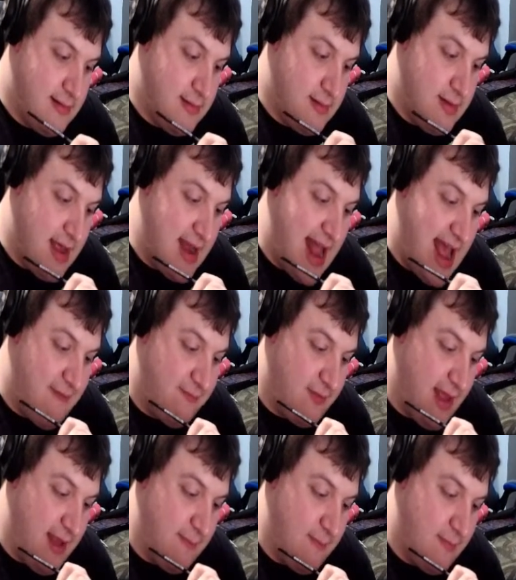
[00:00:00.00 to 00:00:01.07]
And have,
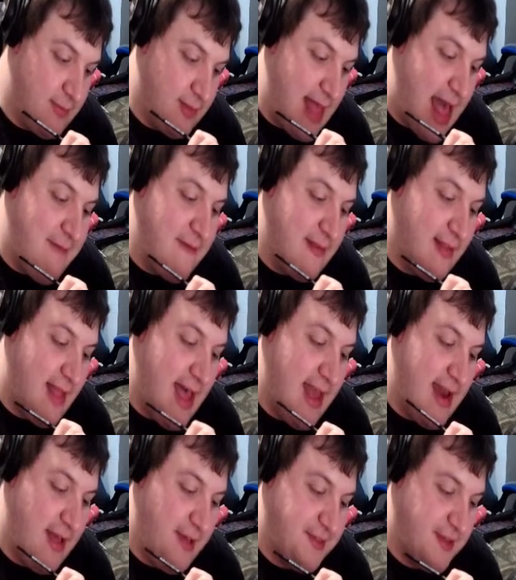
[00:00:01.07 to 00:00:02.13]
like, laugh at
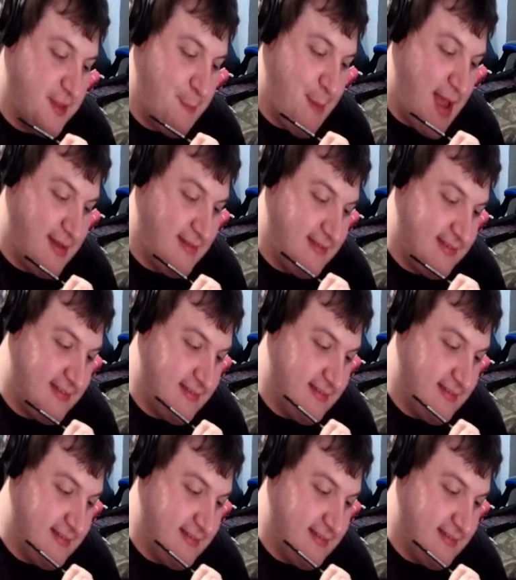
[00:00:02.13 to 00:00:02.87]
Lionel's expense.